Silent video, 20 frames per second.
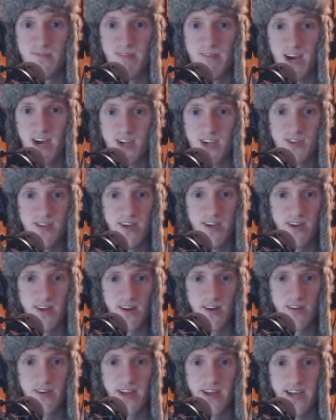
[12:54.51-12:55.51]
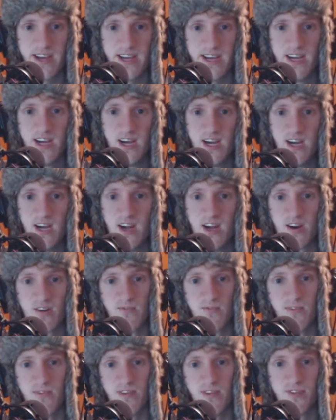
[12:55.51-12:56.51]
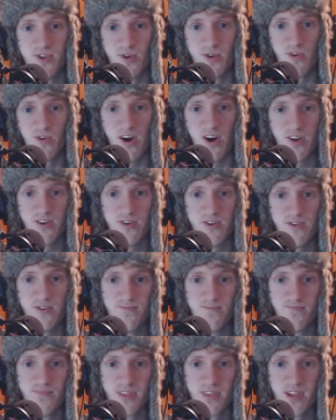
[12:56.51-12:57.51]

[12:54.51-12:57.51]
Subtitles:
rematch the other night with Toronto,